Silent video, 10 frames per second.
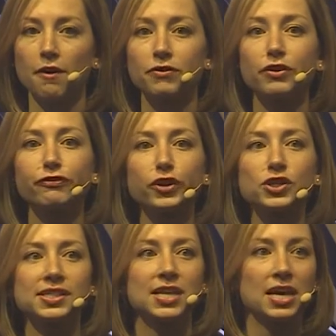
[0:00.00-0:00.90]
The
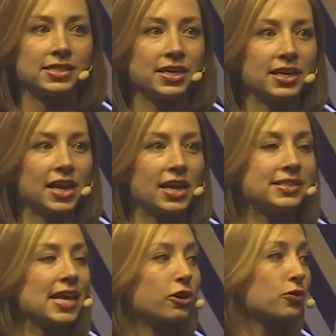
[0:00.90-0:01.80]
first lesson is
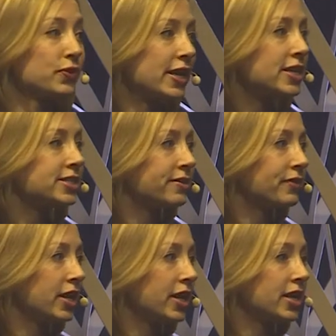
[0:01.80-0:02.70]
that
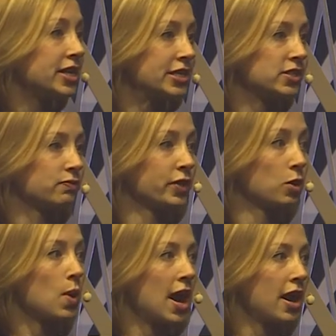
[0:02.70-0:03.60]
creativity is
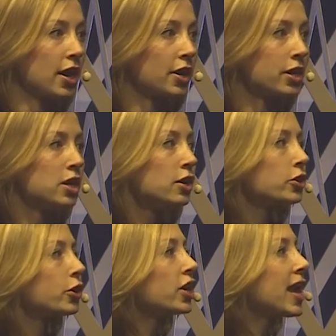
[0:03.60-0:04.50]
required.
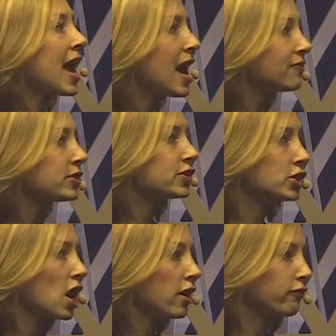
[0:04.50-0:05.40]
You're going to have to
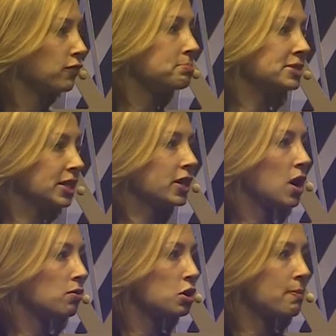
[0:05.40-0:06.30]
start from
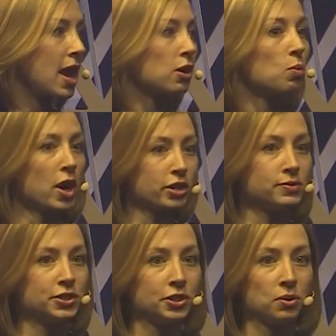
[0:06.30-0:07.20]
zero no matter what you
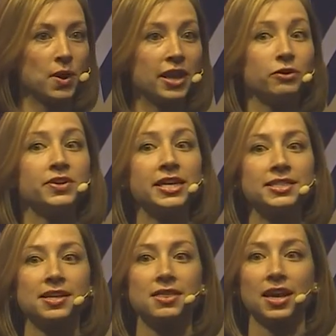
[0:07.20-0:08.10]
do, and you need
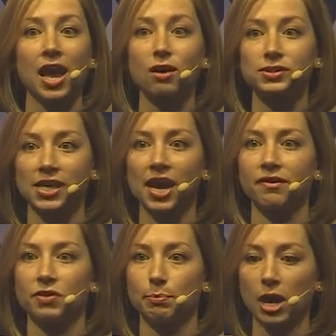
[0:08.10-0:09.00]
to think outside
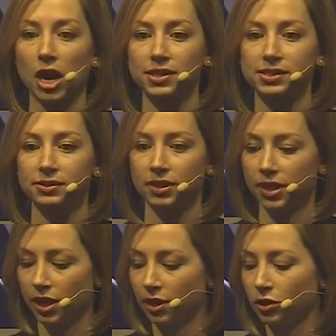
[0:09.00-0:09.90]
of the box.
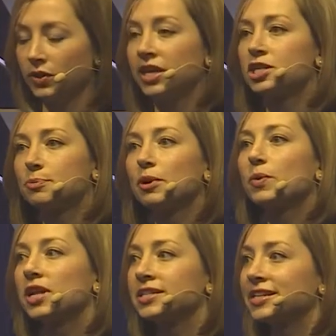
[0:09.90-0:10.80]
You need to be
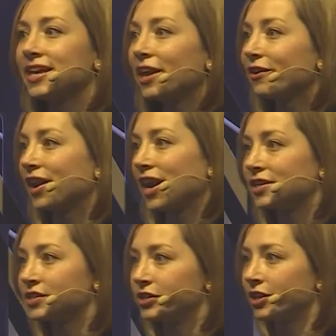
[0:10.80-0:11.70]
willing to get your
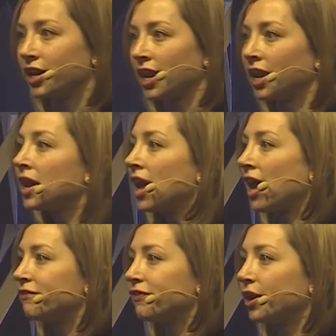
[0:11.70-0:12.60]
hands dirty
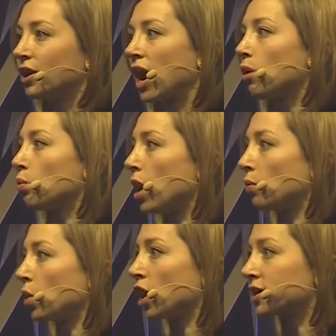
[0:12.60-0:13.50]
and figure out what
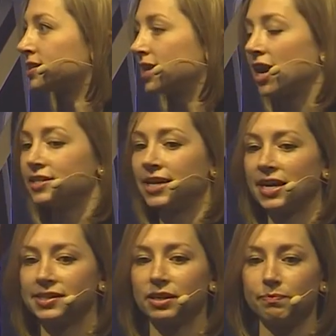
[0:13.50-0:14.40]
works and
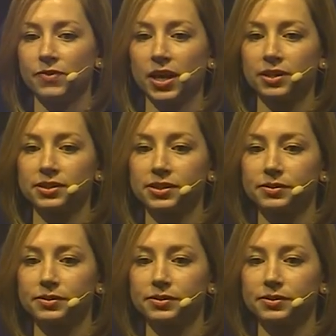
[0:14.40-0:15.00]
test some things.